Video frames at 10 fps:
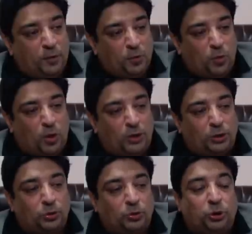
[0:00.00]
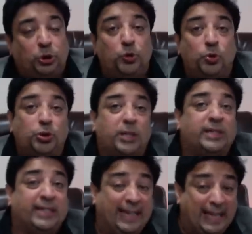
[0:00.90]
you want to choose a
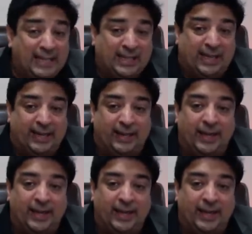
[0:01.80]
skill set,